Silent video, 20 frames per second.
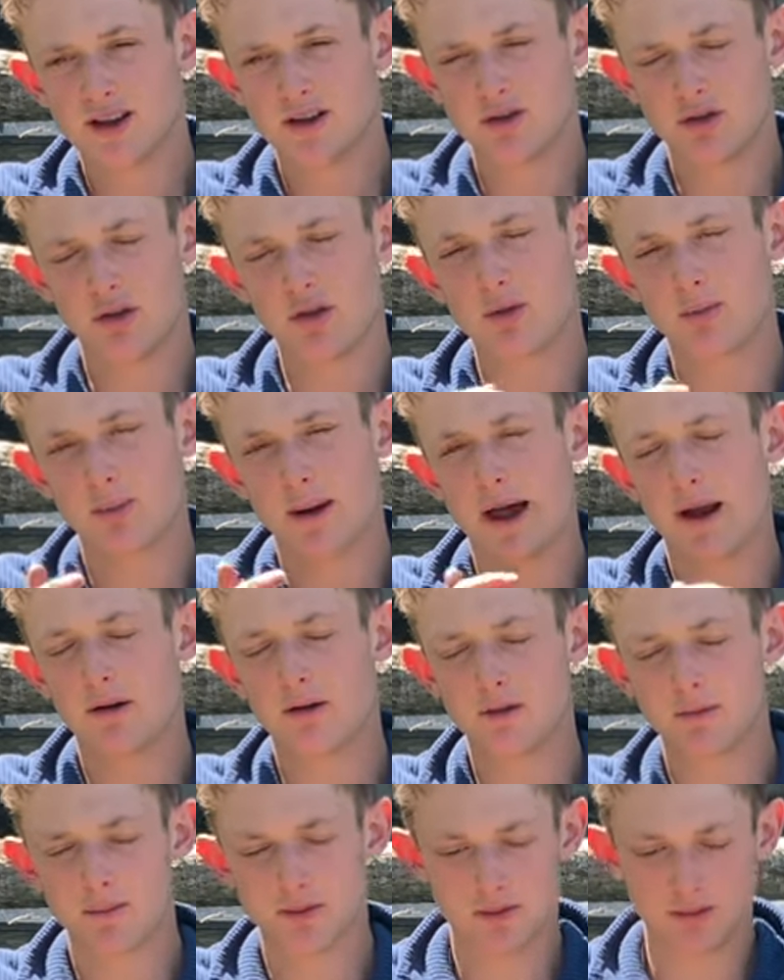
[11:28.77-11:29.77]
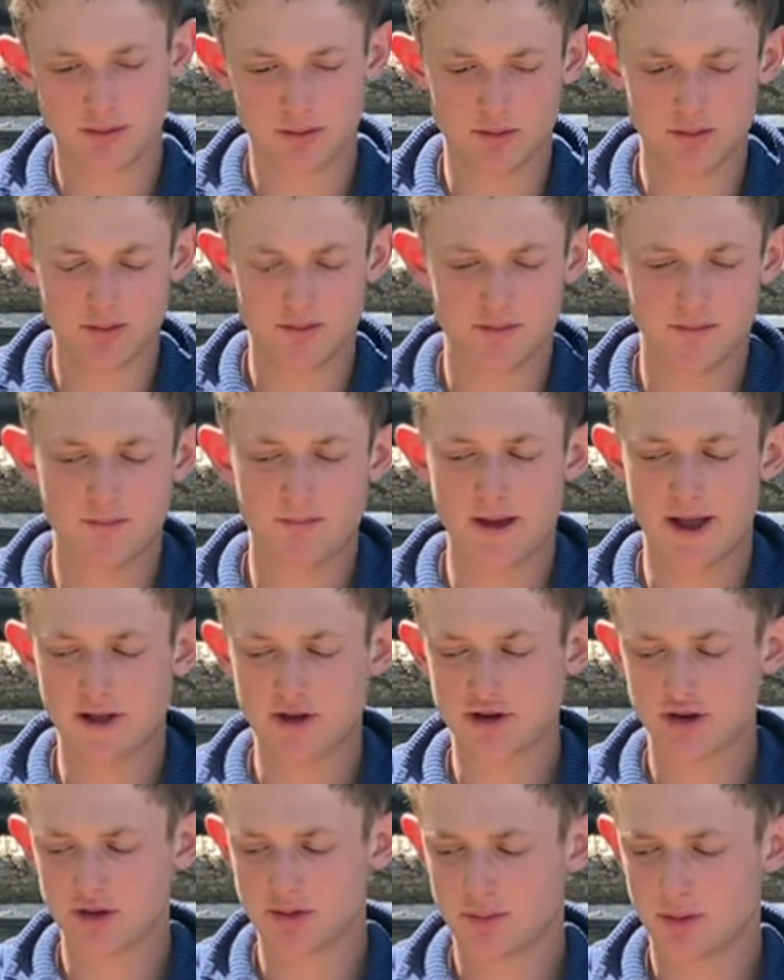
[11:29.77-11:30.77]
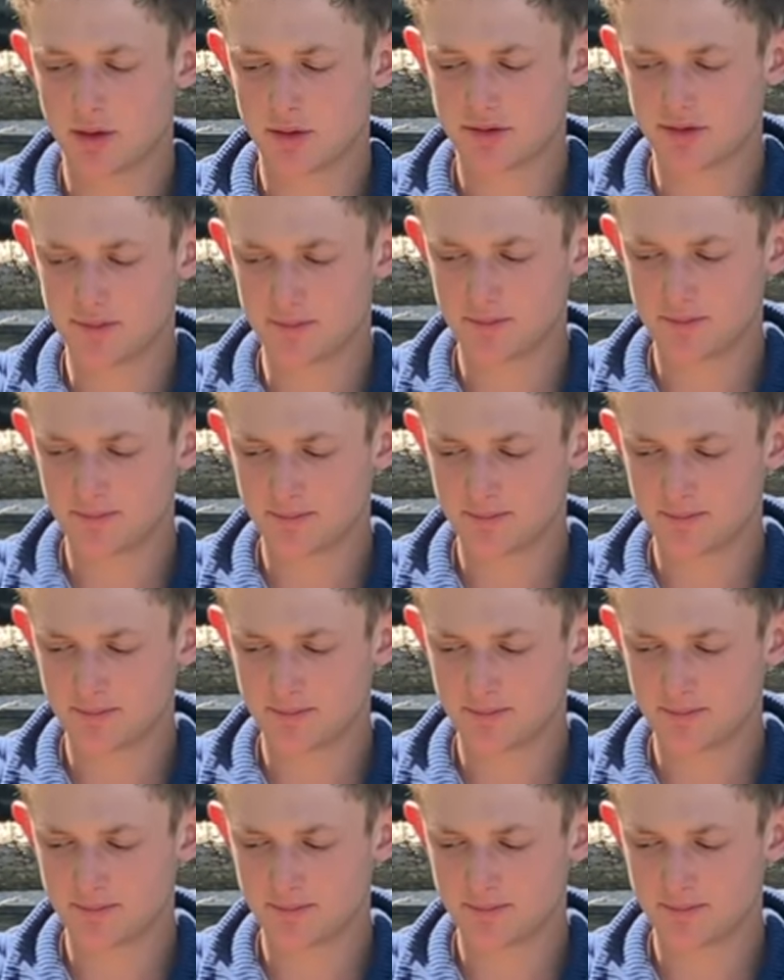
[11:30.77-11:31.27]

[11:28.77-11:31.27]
Not the barrel, but all the veg on the bottom.